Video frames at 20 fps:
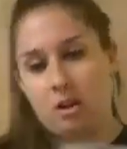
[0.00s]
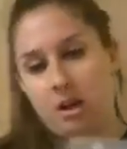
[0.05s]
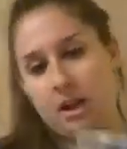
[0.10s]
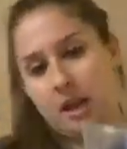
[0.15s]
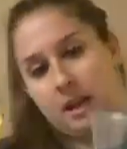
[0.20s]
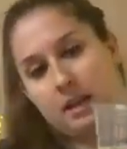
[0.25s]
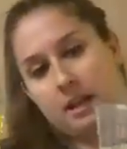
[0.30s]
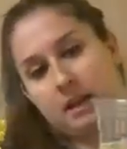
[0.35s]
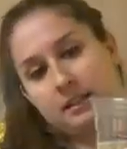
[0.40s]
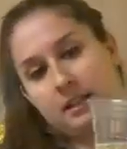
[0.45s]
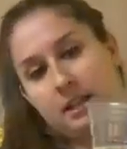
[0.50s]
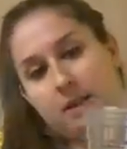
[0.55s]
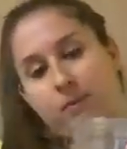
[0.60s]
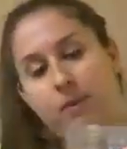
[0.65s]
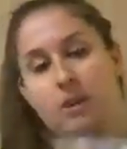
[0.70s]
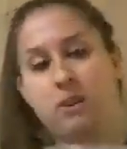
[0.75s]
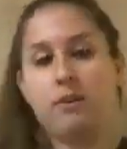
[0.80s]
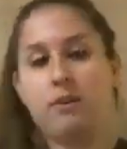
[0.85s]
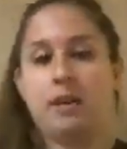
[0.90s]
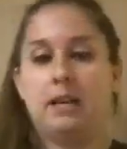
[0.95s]
because I
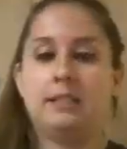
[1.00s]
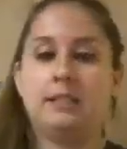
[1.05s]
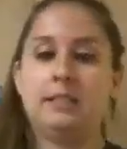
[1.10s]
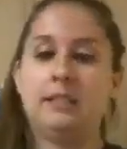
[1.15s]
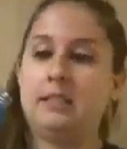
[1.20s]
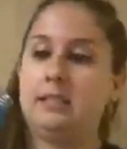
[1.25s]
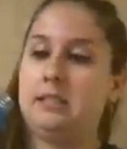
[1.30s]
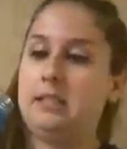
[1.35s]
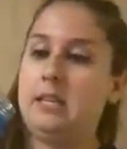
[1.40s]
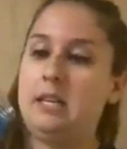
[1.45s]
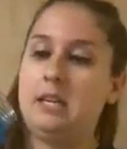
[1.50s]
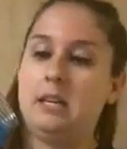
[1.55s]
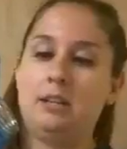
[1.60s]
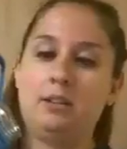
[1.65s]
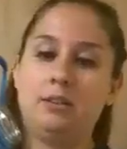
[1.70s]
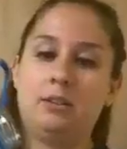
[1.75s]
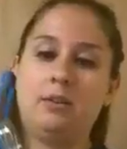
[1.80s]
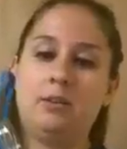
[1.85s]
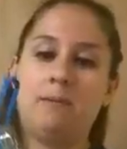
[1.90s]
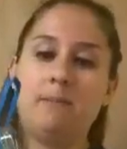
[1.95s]
want you guys to see
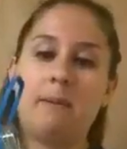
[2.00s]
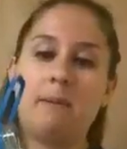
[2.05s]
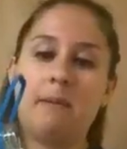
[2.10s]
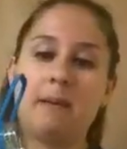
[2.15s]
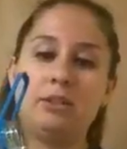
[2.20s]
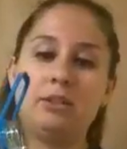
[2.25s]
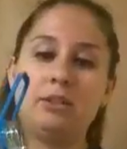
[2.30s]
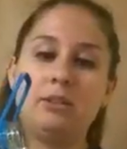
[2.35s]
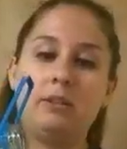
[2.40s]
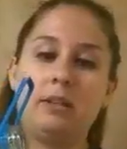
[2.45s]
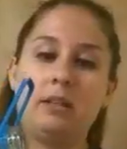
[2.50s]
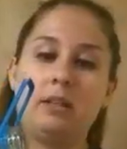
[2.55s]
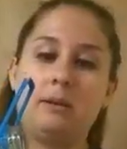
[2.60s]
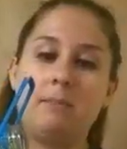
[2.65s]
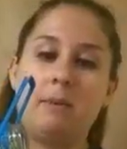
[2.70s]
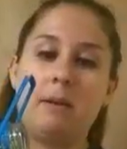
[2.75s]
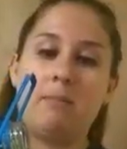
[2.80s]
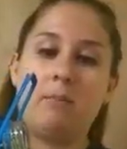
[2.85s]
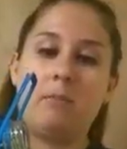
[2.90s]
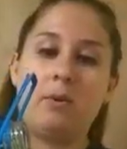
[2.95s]
it. So maybe I'll do a little
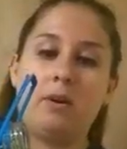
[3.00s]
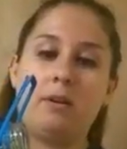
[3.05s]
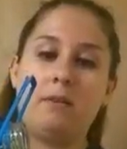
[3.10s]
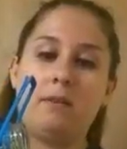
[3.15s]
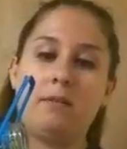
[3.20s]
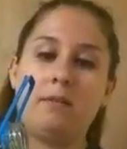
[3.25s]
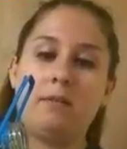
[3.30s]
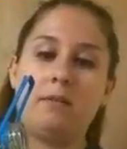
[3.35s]
bit more.